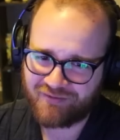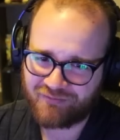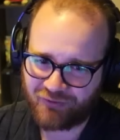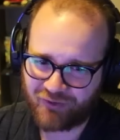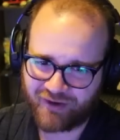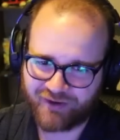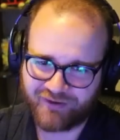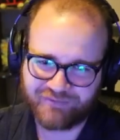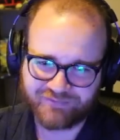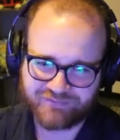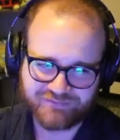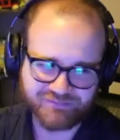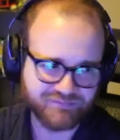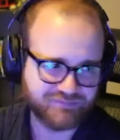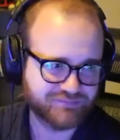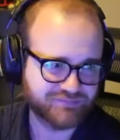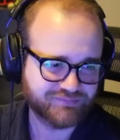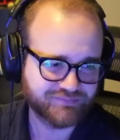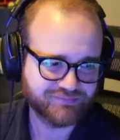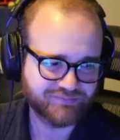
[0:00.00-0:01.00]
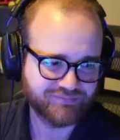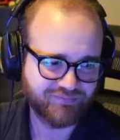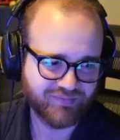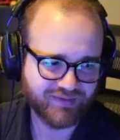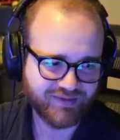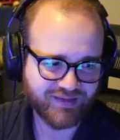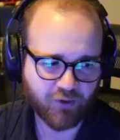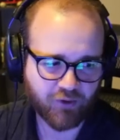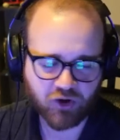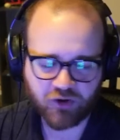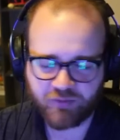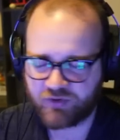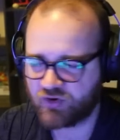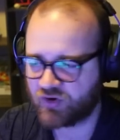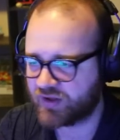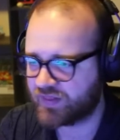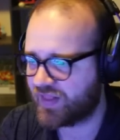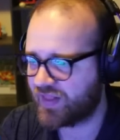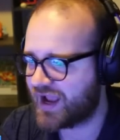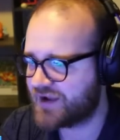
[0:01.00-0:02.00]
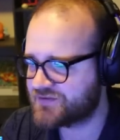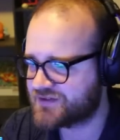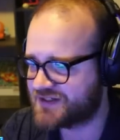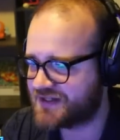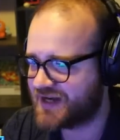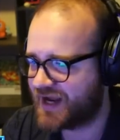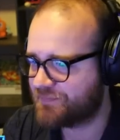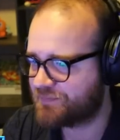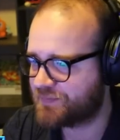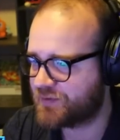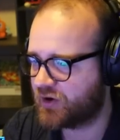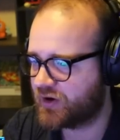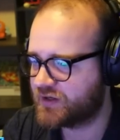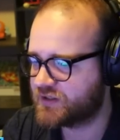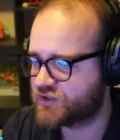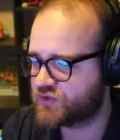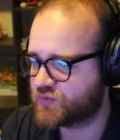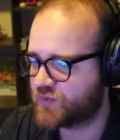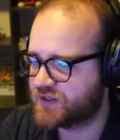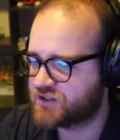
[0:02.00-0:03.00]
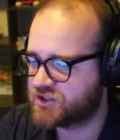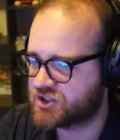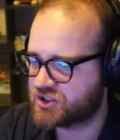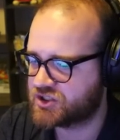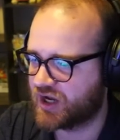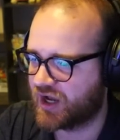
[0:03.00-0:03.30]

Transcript: one. Victory. Yeah, we're gonna be doing live snap here on Twitch